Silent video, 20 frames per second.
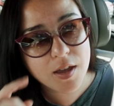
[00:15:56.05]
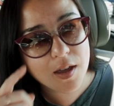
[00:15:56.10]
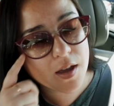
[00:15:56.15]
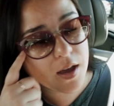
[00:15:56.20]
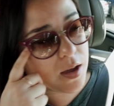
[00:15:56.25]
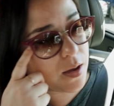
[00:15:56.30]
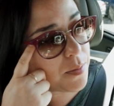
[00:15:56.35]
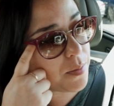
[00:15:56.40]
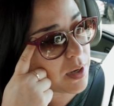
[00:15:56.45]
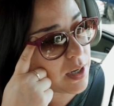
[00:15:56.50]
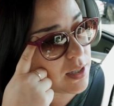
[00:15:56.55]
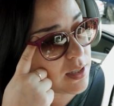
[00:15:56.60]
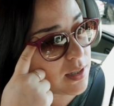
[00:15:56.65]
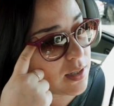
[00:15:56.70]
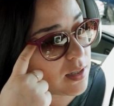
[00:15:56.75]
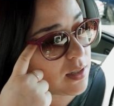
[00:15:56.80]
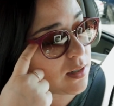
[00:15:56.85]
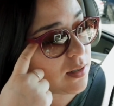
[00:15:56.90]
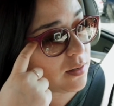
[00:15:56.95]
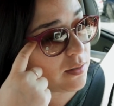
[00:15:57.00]
Um, I
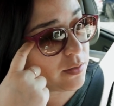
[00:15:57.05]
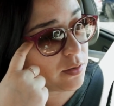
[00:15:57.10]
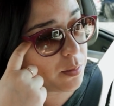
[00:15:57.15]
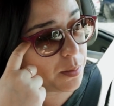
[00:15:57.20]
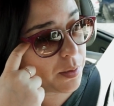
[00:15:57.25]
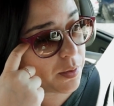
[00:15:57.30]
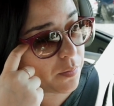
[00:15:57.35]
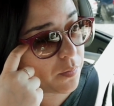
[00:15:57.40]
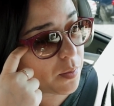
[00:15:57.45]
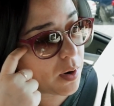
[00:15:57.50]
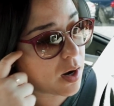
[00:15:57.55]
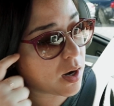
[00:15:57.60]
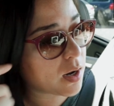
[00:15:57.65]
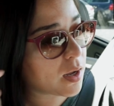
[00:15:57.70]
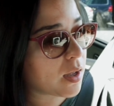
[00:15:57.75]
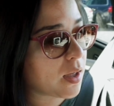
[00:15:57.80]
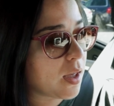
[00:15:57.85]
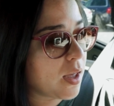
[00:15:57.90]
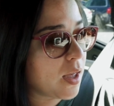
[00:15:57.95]
did a little bit of work